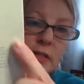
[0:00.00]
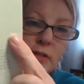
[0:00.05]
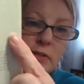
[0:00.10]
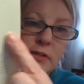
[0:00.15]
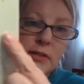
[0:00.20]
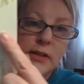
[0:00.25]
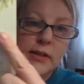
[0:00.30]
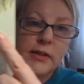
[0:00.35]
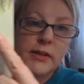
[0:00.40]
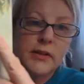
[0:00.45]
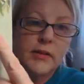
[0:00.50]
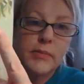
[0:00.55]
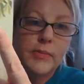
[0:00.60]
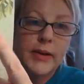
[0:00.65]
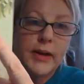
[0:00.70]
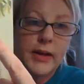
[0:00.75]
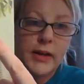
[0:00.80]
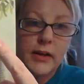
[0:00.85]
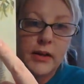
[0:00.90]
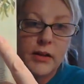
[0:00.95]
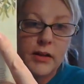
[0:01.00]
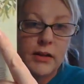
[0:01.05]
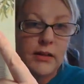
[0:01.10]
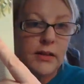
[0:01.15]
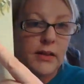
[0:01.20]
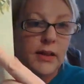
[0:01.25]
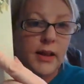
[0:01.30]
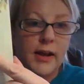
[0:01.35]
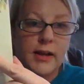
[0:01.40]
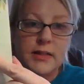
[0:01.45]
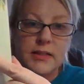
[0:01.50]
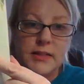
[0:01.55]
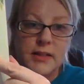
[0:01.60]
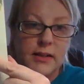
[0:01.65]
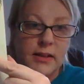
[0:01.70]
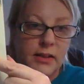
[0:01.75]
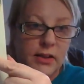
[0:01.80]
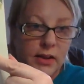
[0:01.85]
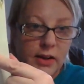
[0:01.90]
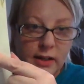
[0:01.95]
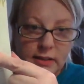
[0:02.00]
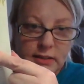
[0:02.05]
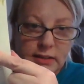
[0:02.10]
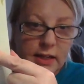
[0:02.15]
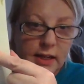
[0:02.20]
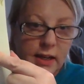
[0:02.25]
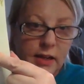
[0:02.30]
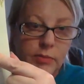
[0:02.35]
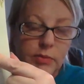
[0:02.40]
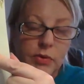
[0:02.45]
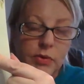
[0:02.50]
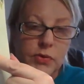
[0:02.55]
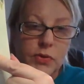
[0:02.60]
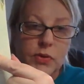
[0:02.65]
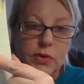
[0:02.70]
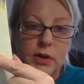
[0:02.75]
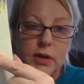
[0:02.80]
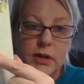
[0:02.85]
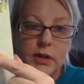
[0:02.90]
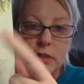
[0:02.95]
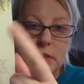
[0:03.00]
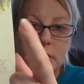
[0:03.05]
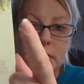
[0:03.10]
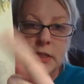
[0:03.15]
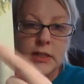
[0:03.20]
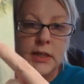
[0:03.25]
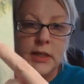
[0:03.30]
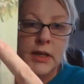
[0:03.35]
It's a little bottle, lasts a long time, of course.